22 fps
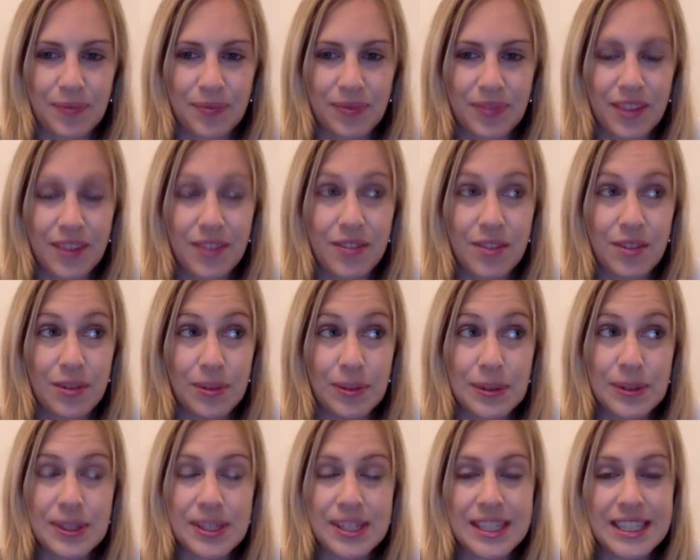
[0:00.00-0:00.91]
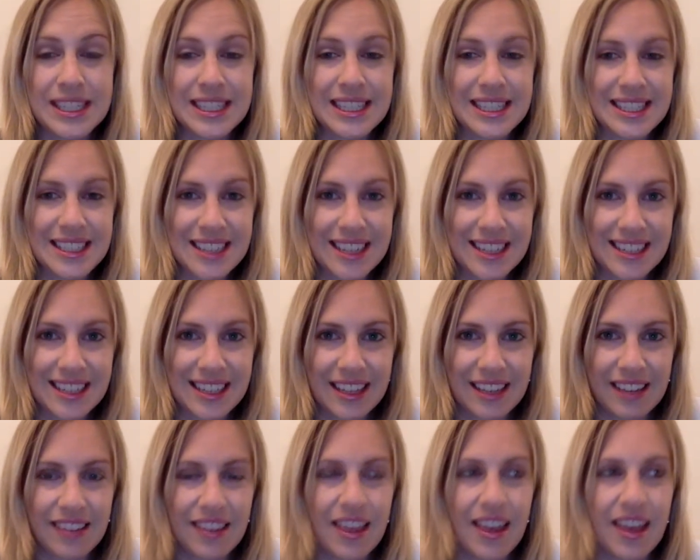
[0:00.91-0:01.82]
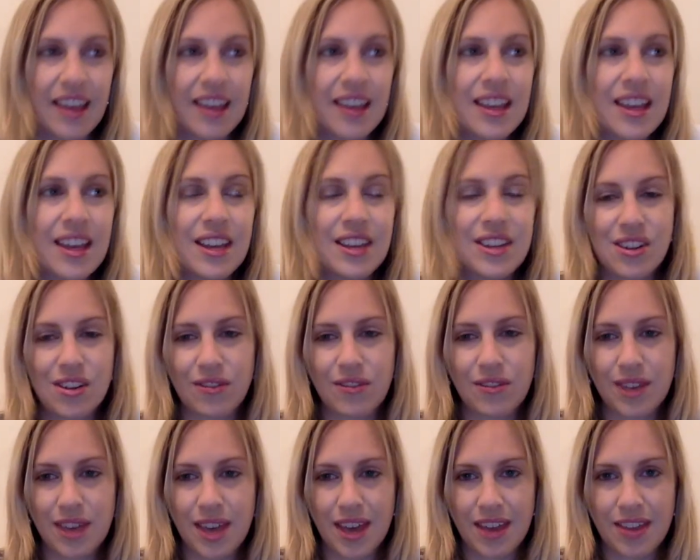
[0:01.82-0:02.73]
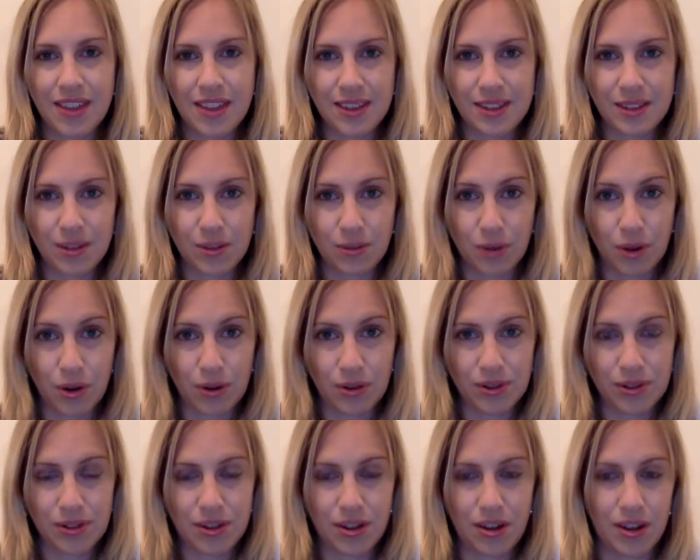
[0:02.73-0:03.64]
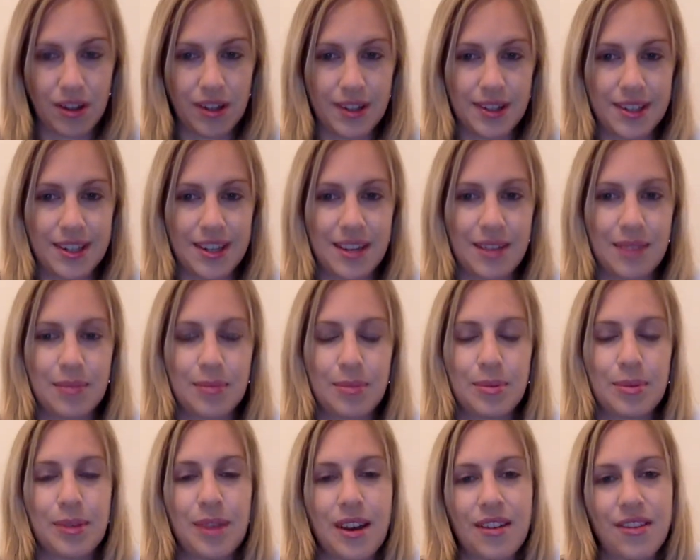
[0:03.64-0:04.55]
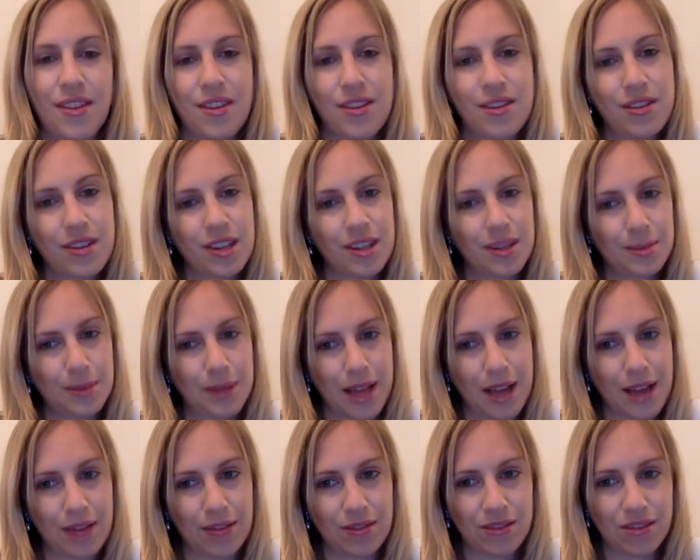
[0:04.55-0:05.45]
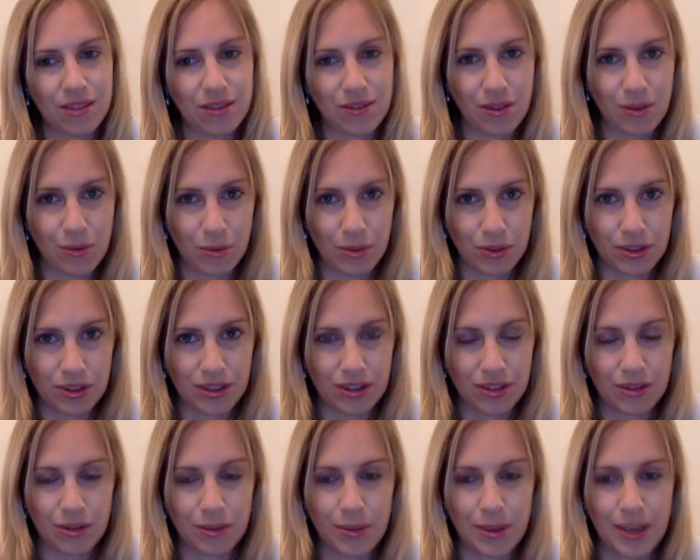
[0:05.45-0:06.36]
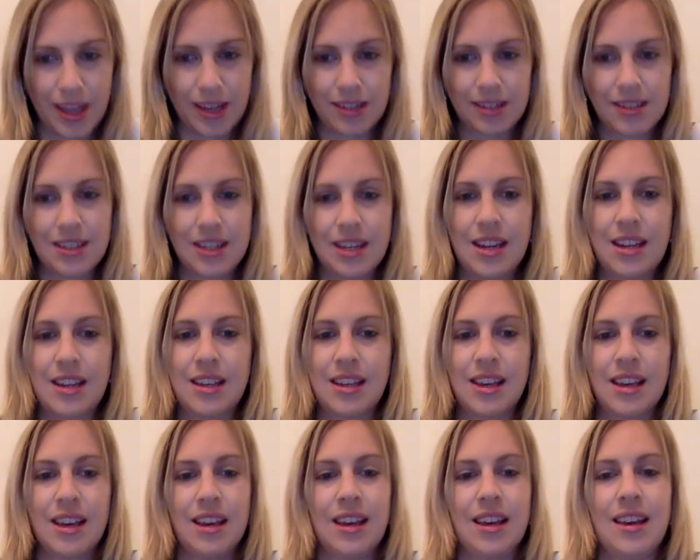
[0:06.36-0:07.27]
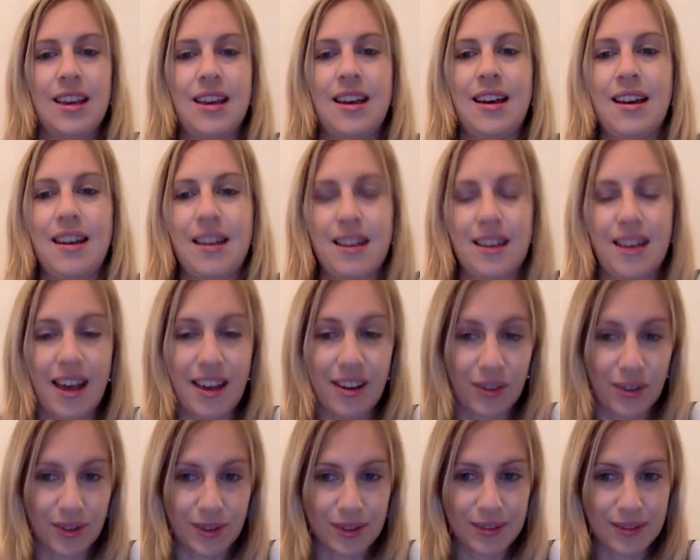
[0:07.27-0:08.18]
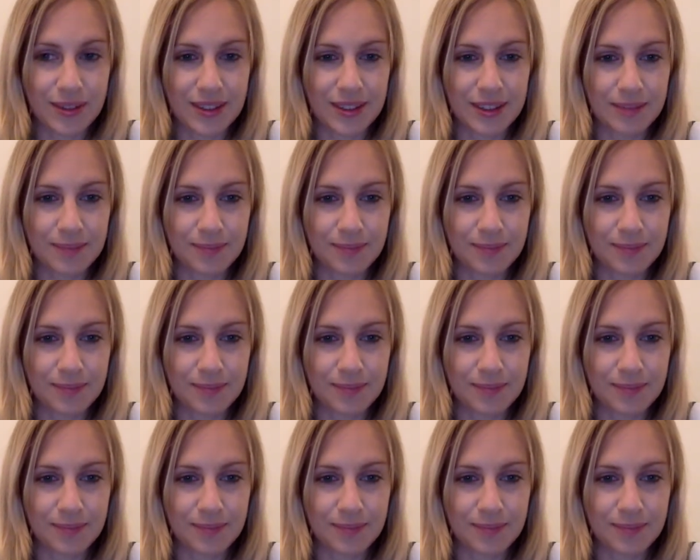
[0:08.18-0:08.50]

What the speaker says: if you're interested in studying there, don't forget there's the Rhodes Scholarship that you can apply for if you want to do a PhD at Oxford.